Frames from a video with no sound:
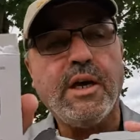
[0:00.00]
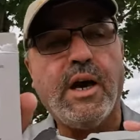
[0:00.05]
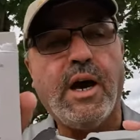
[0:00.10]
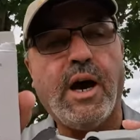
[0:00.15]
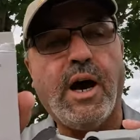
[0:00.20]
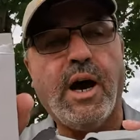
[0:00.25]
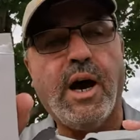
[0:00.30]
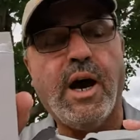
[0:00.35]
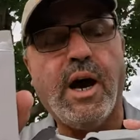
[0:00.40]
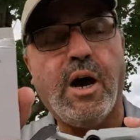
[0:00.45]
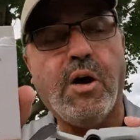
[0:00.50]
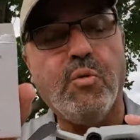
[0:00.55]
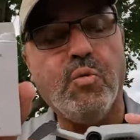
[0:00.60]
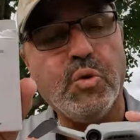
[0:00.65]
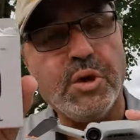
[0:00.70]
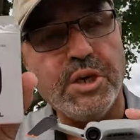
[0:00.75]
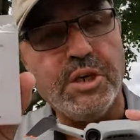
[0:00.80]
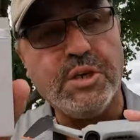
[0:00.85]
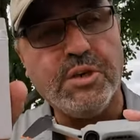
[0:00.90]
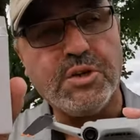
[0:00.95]

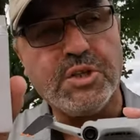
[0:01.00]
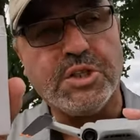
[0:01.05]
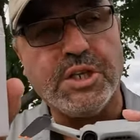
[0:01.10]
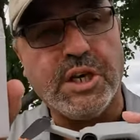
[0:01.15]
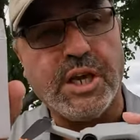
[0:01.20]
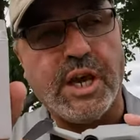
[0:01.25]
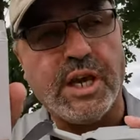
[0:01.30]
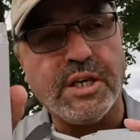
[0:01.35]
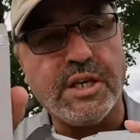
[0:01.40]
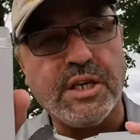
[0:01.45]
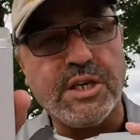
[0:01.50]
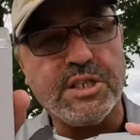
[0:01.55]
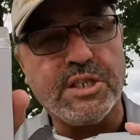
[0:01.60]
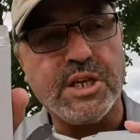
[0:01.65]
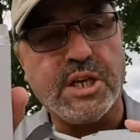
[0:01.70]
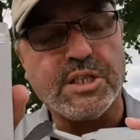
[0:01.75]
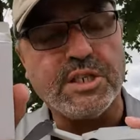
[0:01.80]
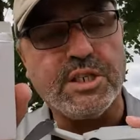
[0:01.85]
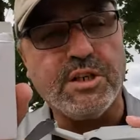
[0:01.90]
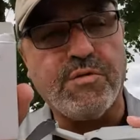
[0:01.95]
we used the
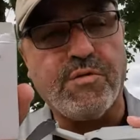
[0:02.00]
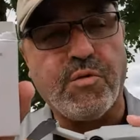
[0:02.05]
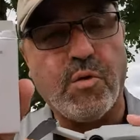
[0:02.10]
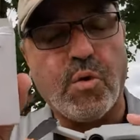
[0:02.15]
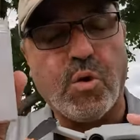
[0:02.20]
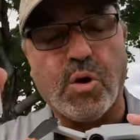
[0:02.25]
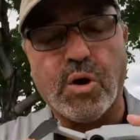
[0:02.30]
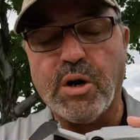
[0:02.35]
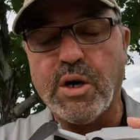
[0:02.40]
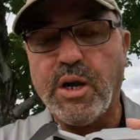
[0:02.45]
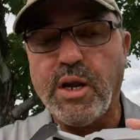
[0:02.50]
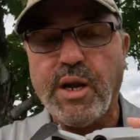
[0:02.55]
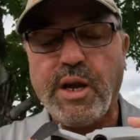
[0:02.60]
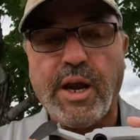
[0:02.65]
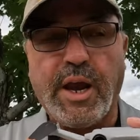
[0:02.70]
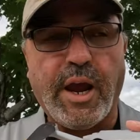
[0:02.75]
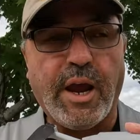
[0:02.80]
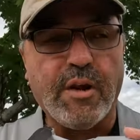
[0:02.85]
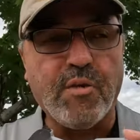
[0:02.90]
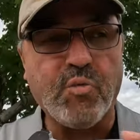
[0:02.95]
ND64,
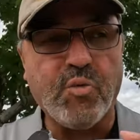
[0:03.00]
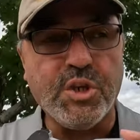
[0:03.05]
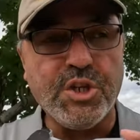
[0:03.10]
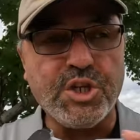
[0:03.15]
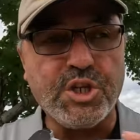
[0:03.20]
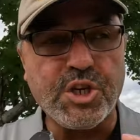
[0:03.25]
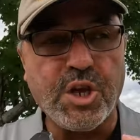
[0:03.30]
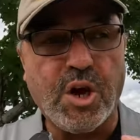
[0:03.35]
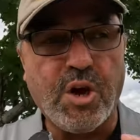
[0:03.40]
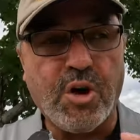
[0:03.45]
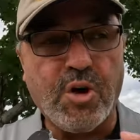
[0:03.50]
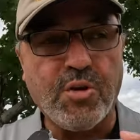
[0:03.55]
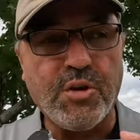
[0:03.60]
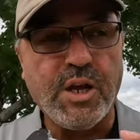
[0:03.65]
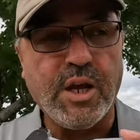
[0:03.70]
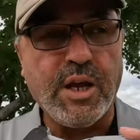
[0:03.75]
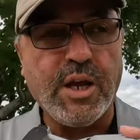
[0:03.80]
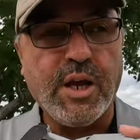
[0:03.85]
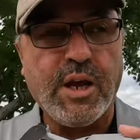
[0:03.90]
and we showed